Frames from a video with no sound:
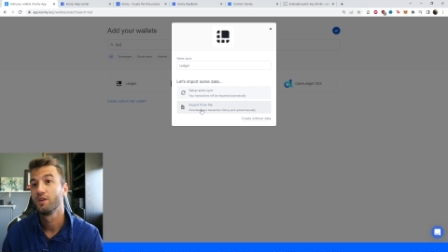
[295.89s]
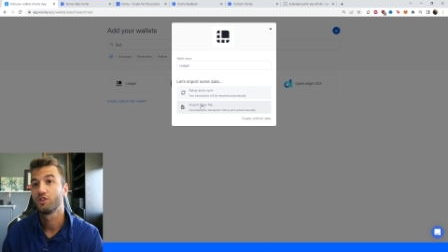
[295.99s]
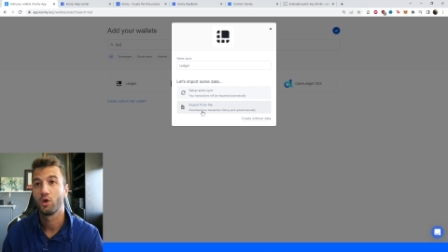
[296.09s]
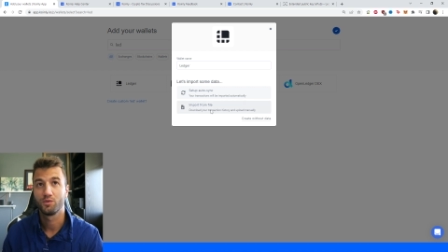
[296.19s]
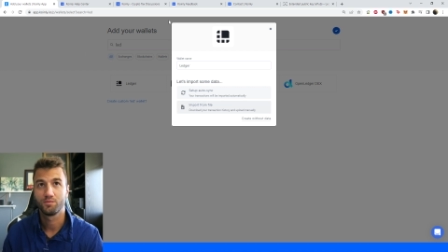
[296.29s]

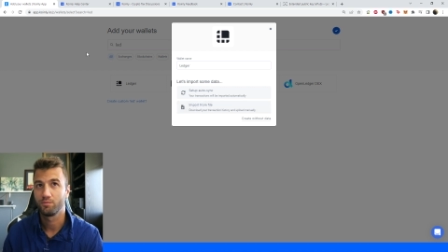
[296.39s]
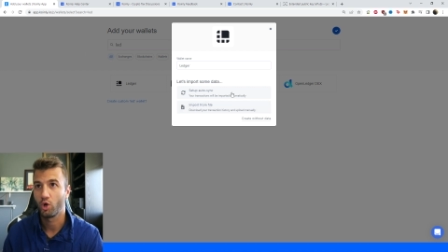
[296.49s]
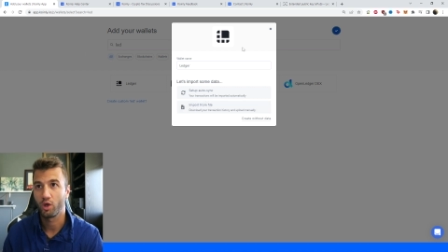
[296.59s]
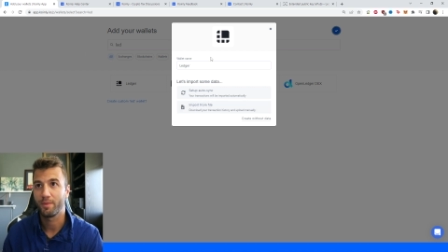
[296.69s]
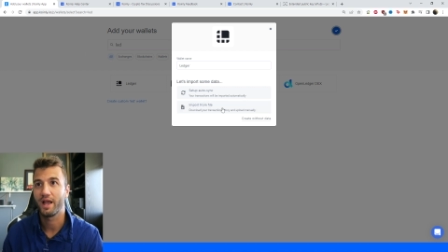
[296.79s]
So
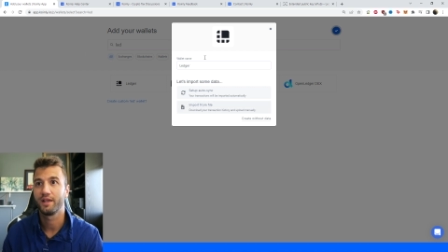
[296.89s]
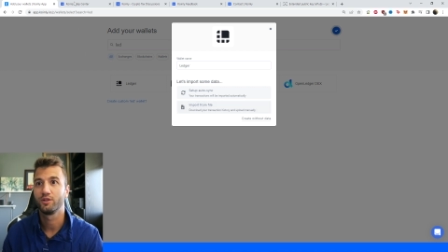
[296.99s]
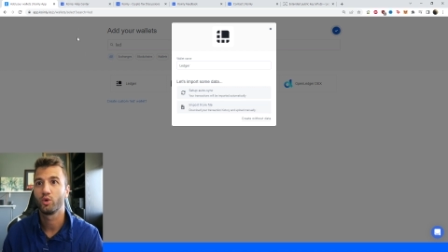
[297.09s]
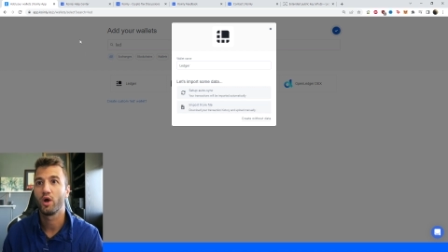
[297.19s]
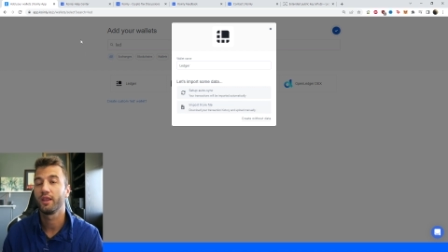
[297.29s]
going back
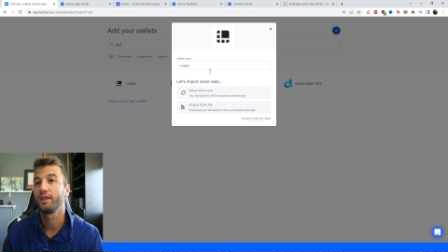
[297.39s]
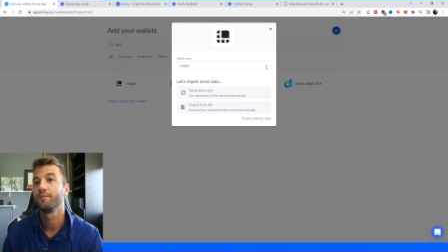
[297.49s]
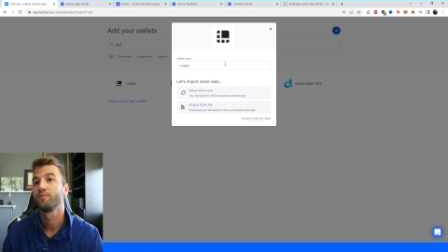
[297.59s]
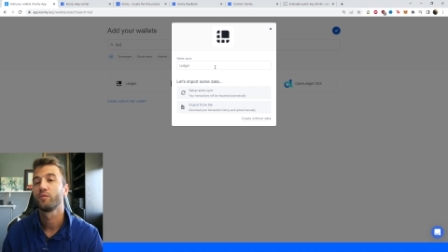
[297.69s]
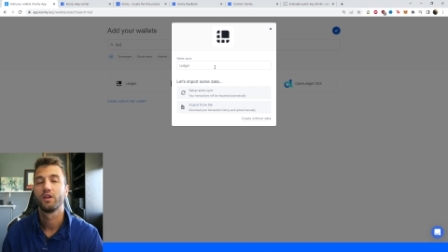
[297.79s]
into
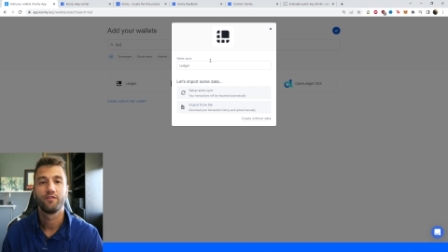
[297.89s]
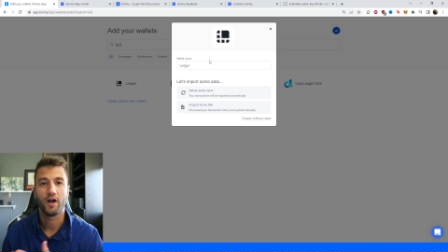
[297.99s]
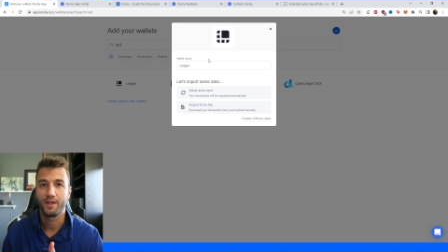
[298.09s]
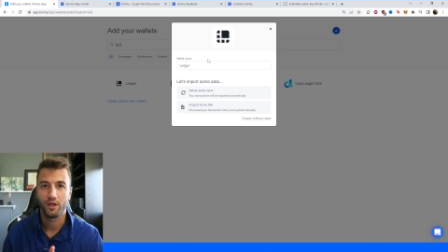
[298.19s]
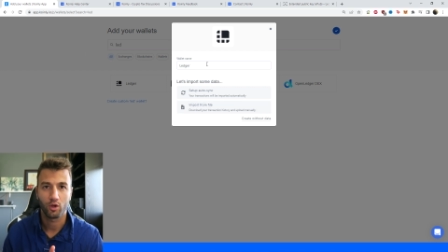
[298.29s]
Koinly,
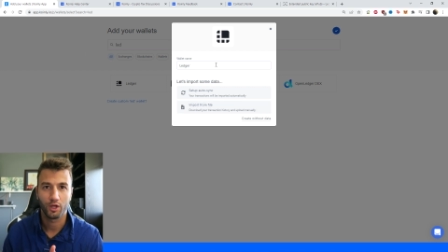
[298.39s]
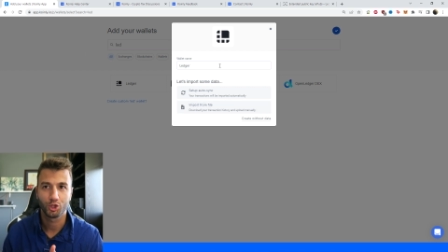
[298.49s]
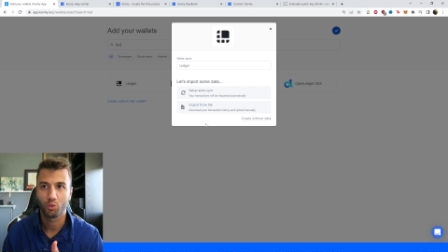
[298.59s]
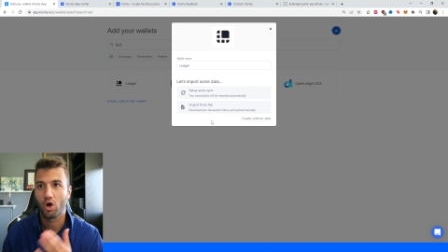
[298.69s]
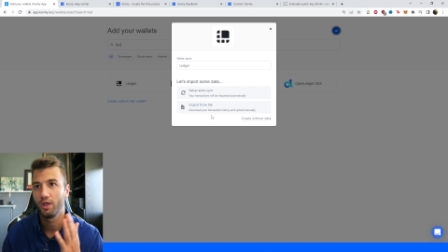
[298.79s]
finding our
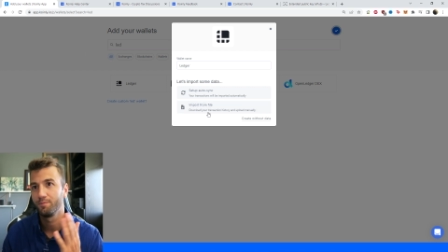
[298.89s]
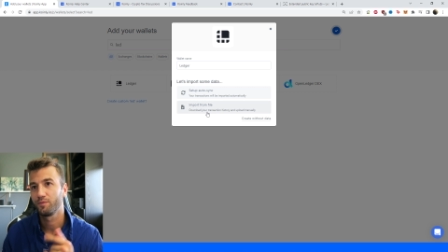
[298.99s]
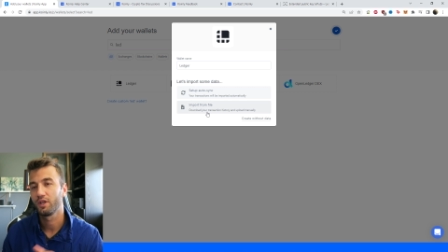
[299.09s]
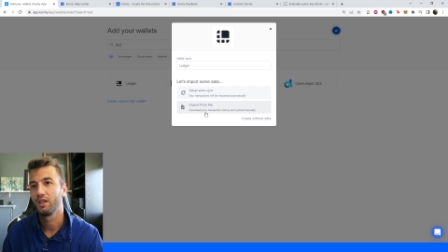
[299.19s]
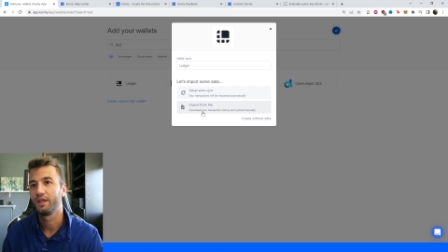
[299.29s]
Ledger wallet,
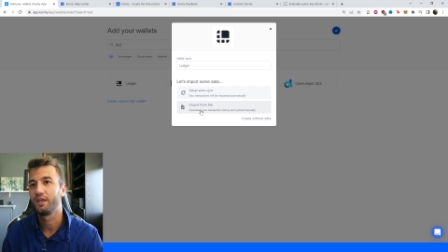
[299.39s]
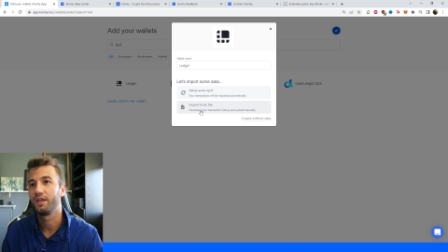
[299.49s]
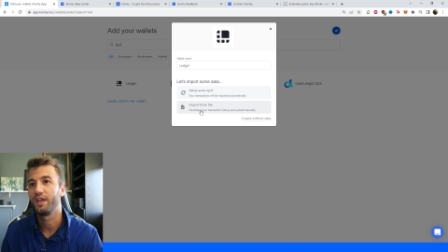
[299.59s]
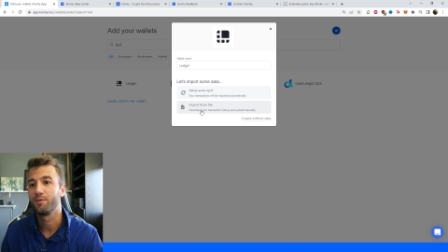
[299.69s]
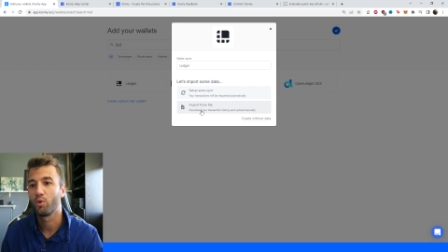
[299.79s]

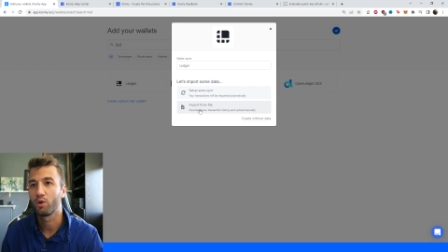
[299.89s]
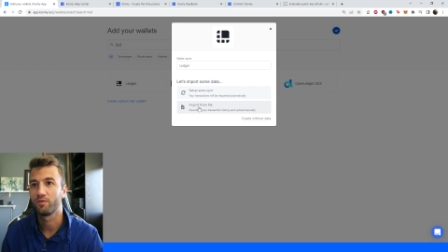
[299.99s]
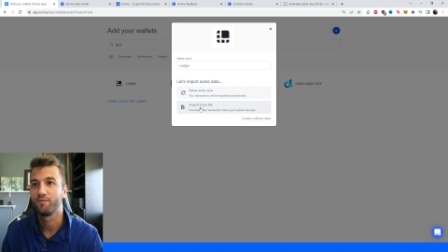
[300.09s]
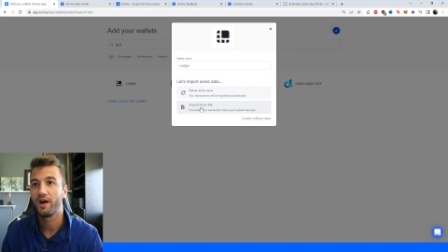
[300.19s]
clicking import from